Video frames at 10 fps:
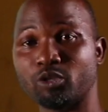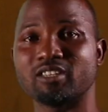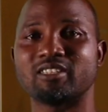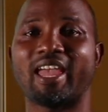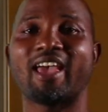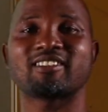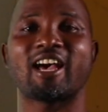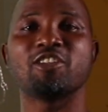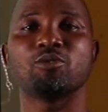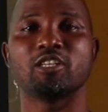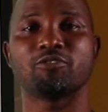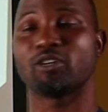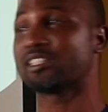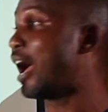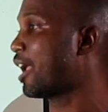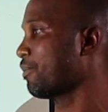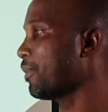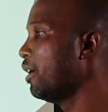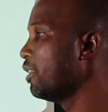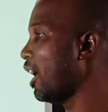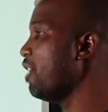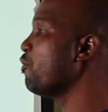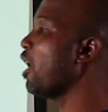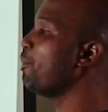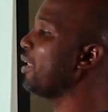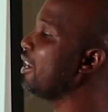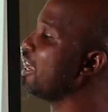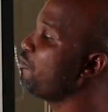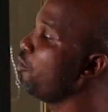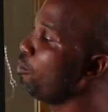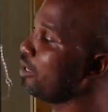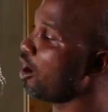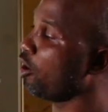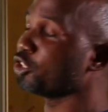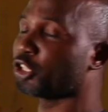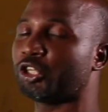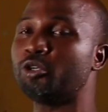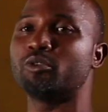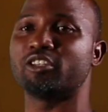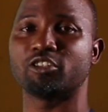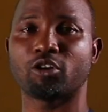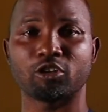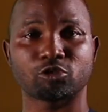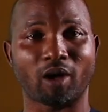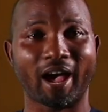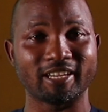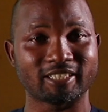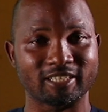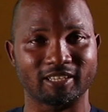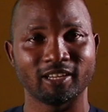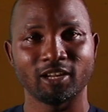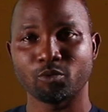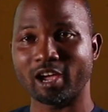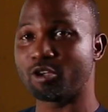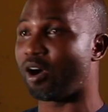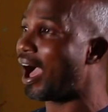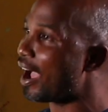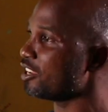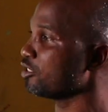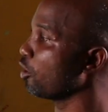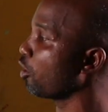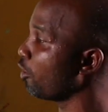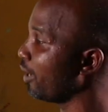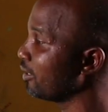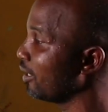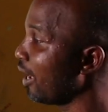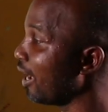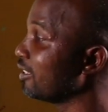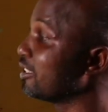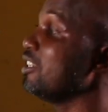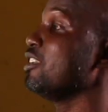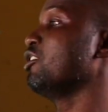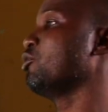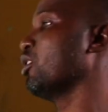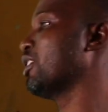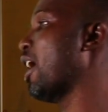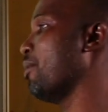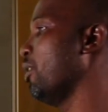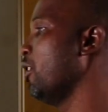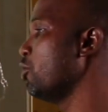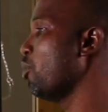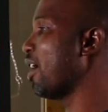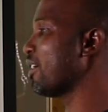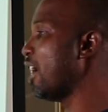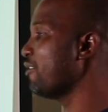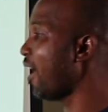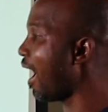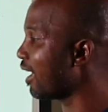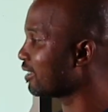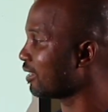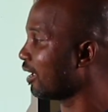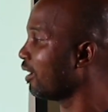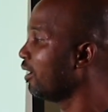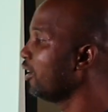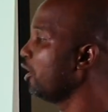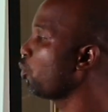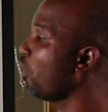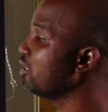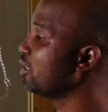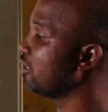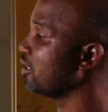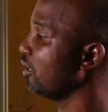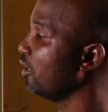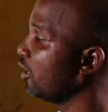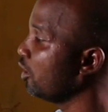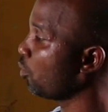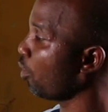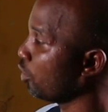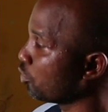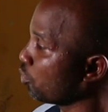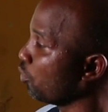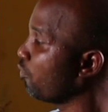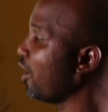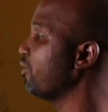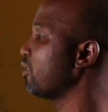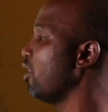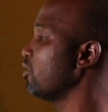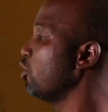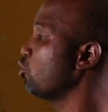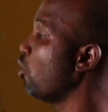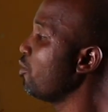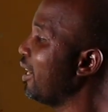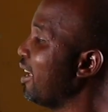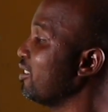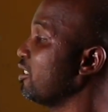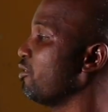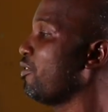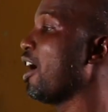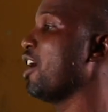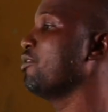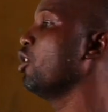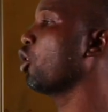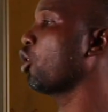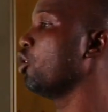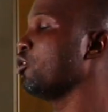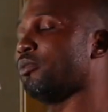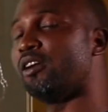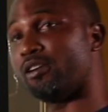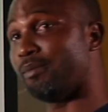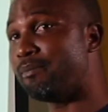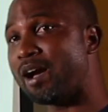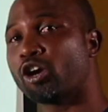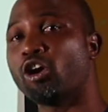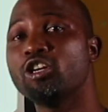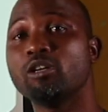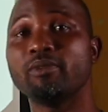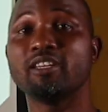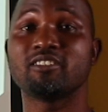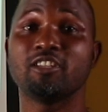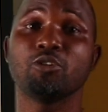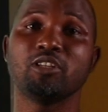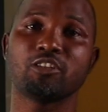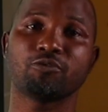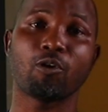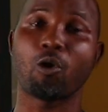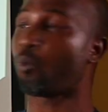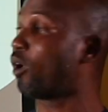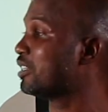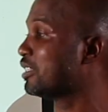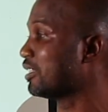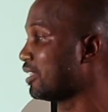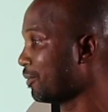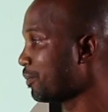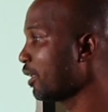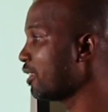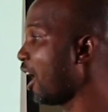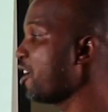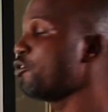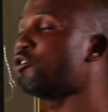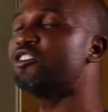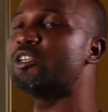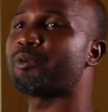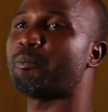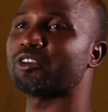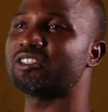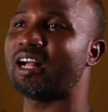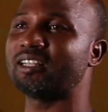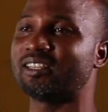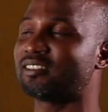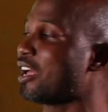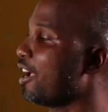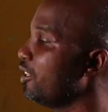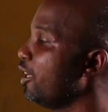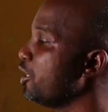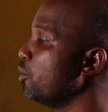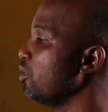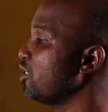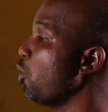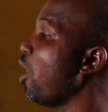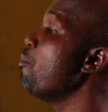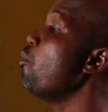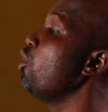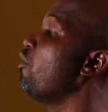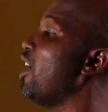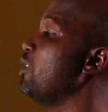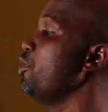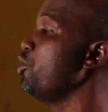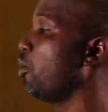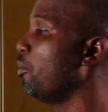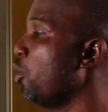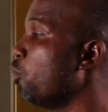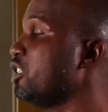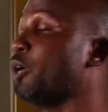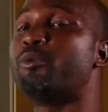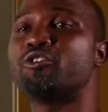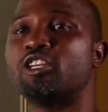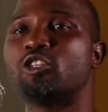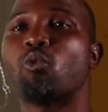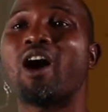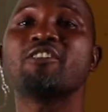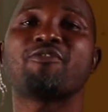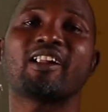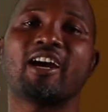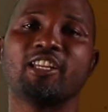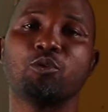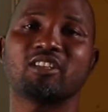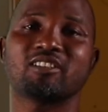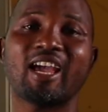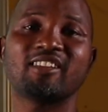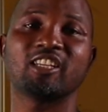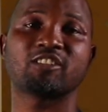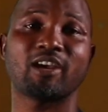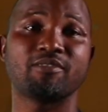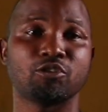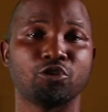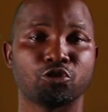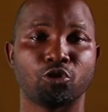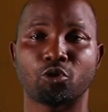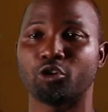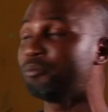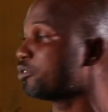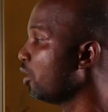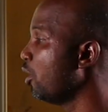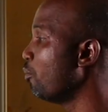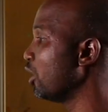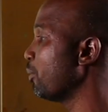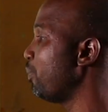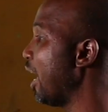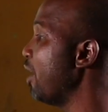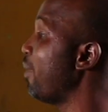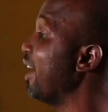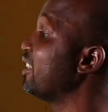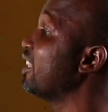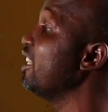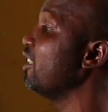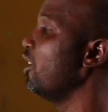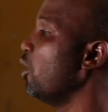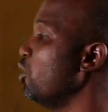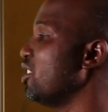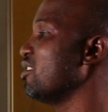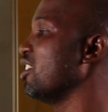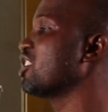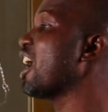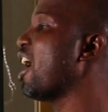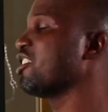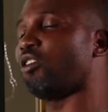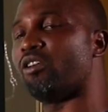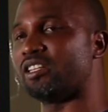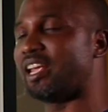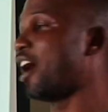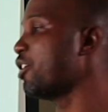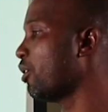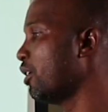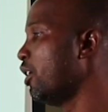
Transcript: which is the SI unit for time. Now, if you apply that formula on Q is equals to IT, where your I is your current and T is your time, you arrive at a quantity equal to 5,265 coulomb. Remember, coulomb is the unit for quantity. Now, if you use the proportionality sign, you will say 1 mole of aluminium will deposit 1 Faraday, which is 96500 coulombs, multiplied by 3, which is the charge on the ion.